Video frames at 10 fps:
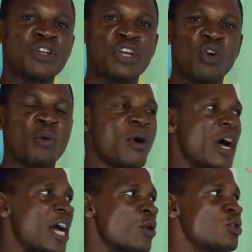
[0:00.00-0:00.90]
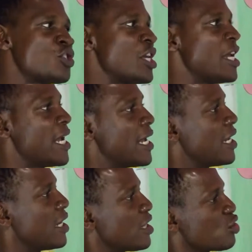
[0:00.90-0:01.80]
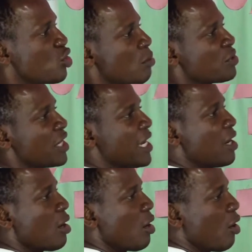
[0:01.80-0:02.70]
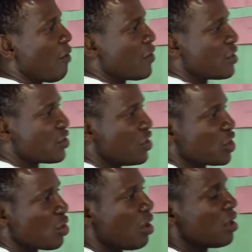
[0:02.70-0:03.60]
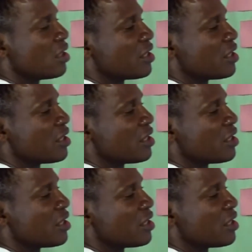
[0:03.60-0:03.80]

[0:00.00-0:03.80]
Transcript: rope, and you see something of this nature.